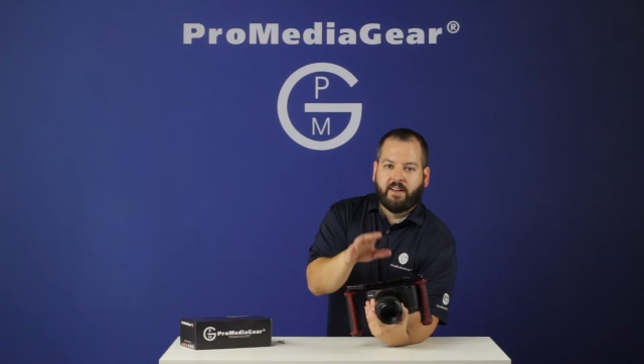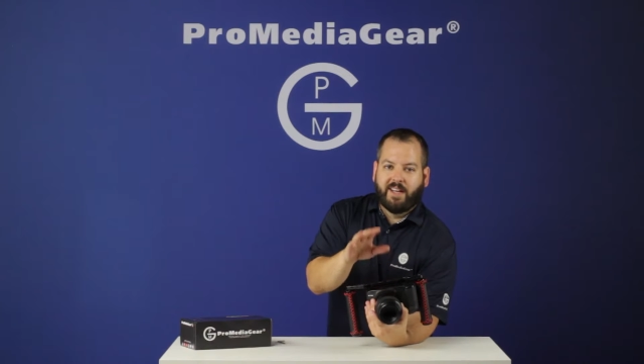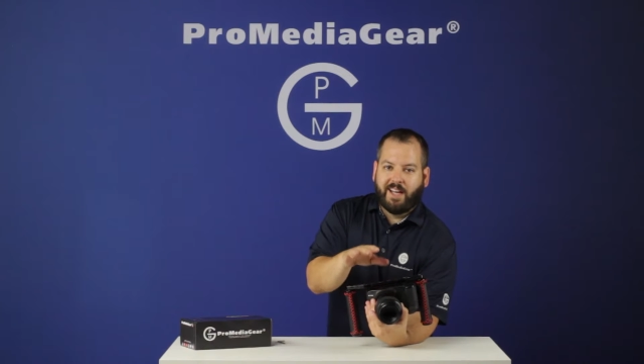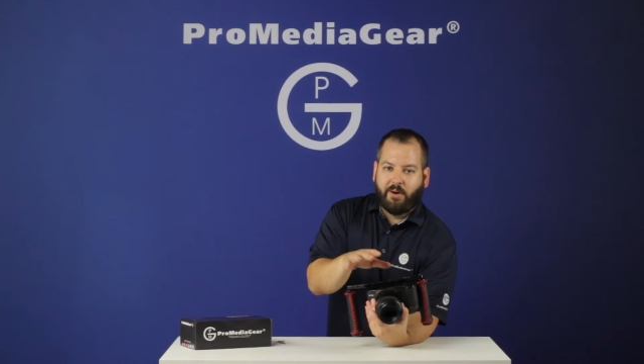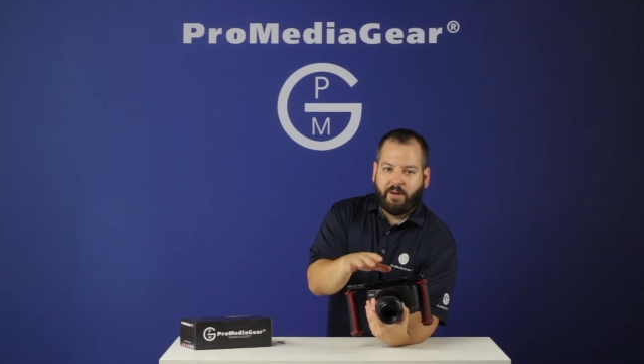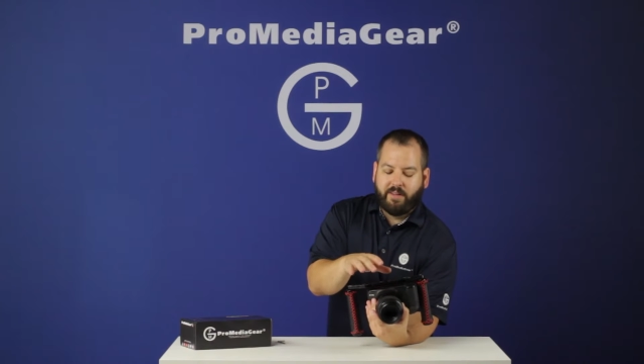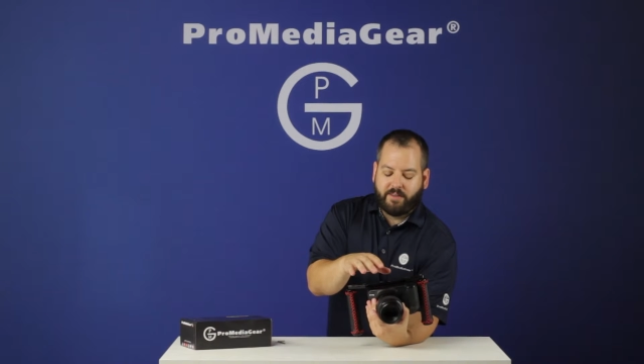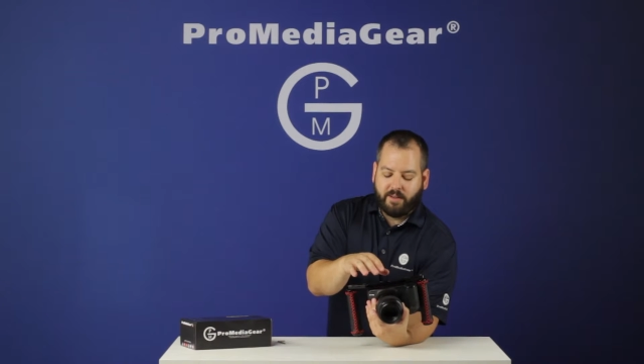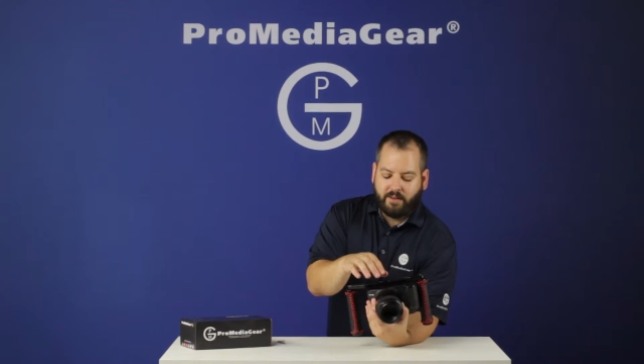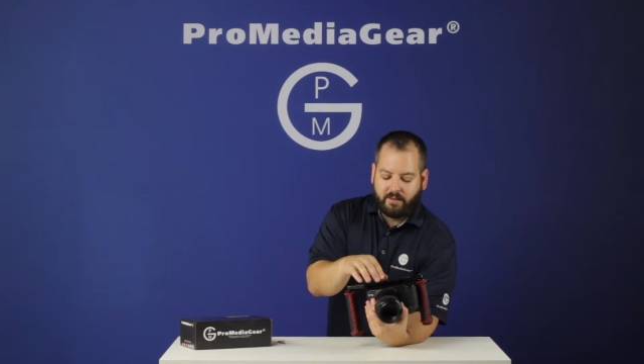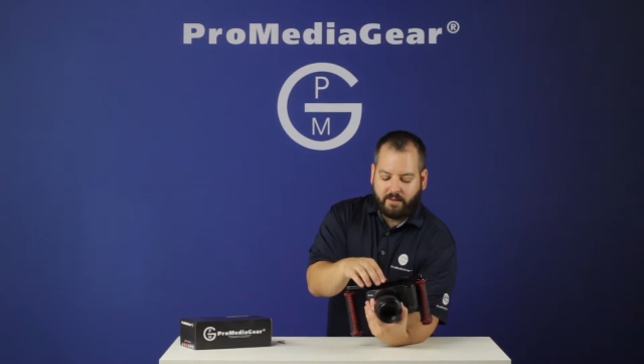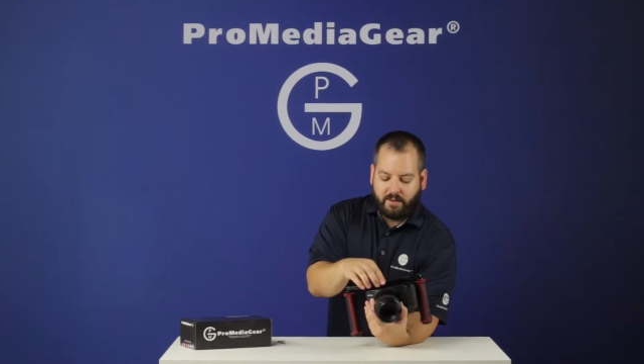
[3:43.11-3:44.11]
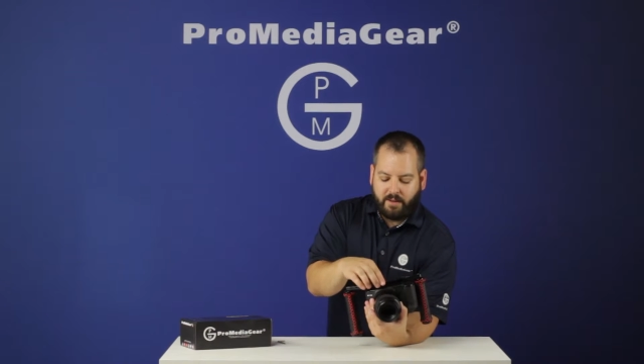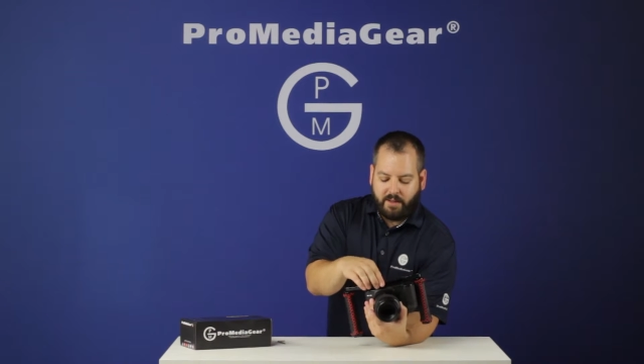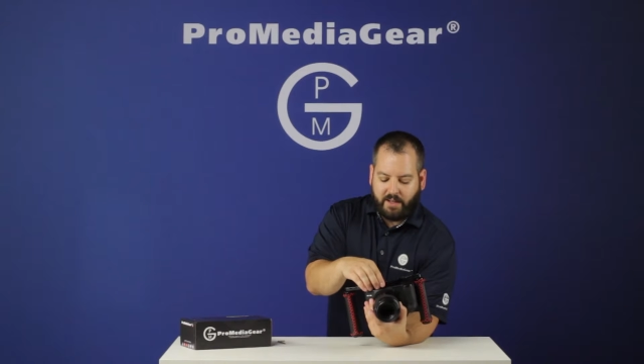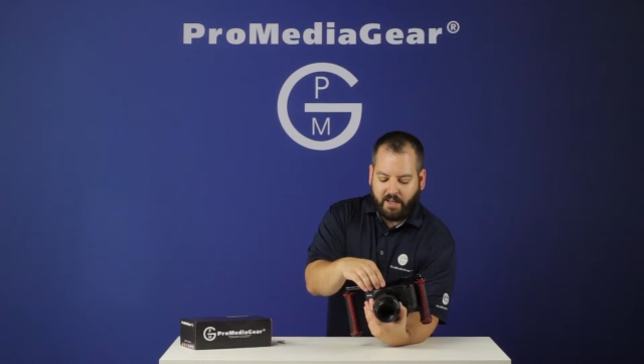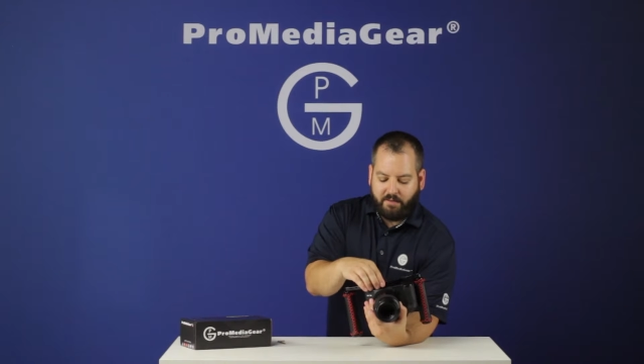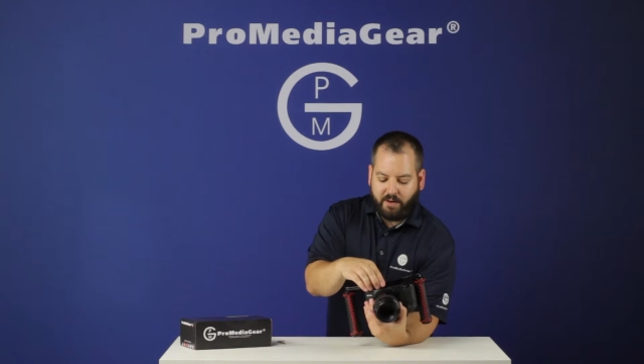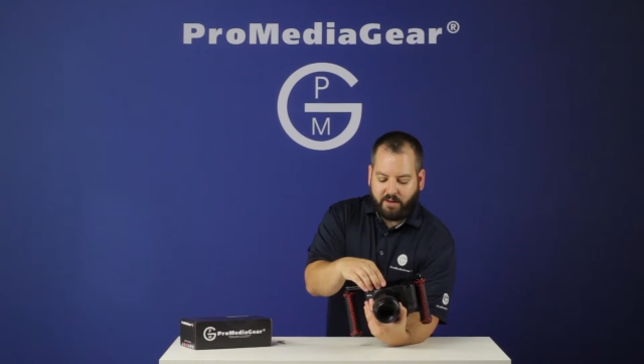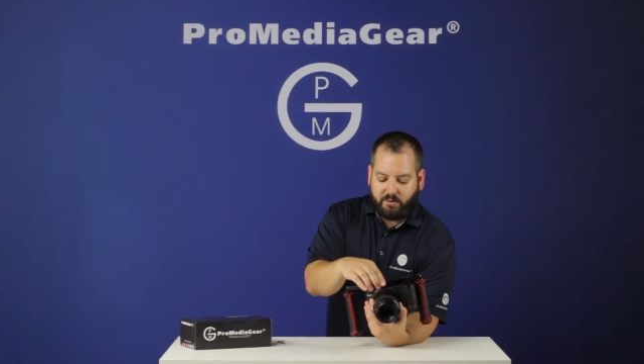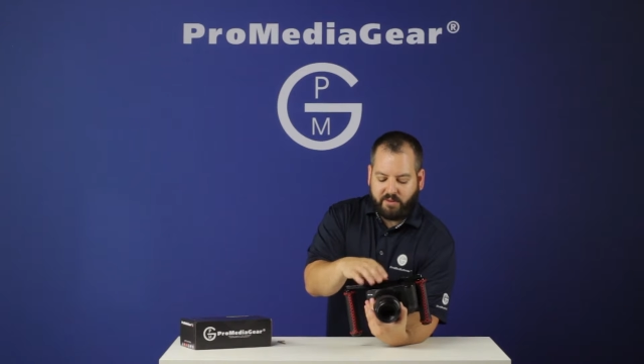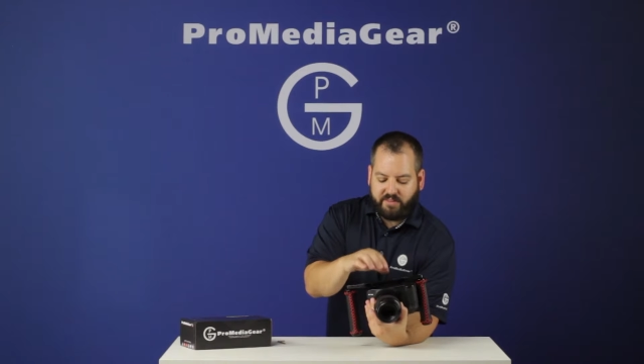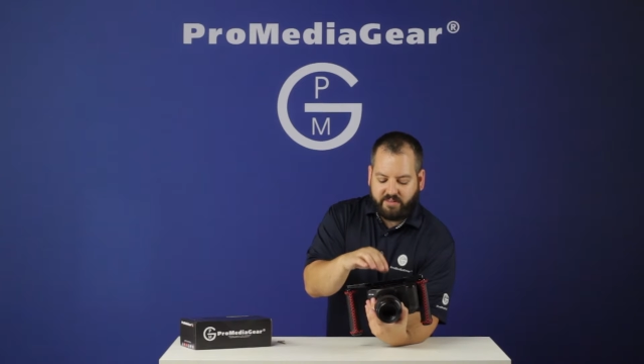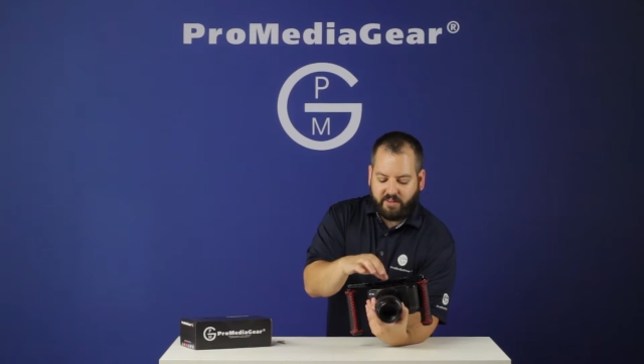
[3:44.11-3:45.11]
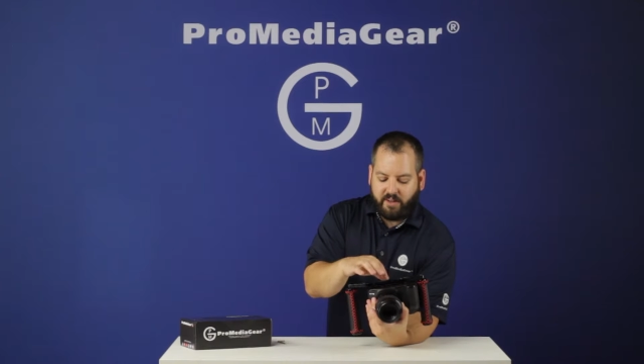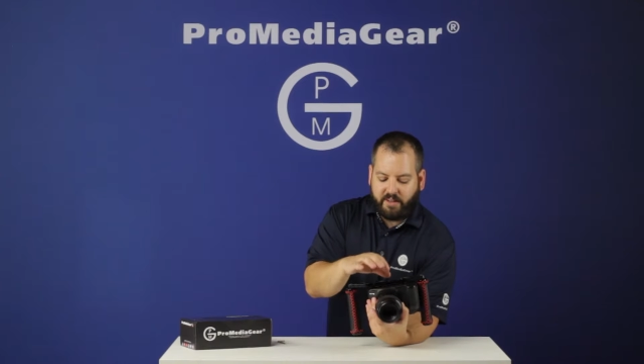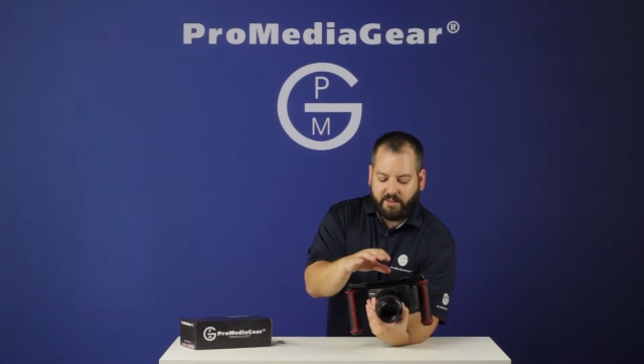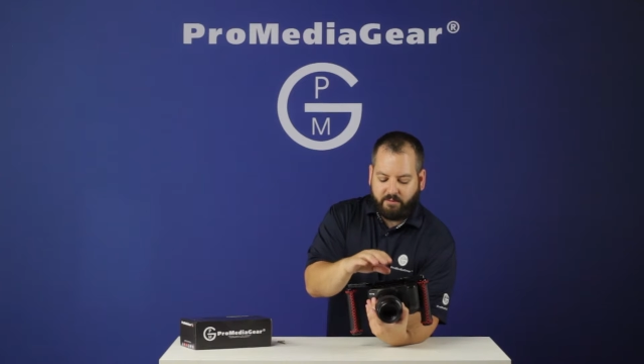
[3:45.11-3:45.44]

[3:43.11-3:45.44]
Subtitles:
However, if I were to install it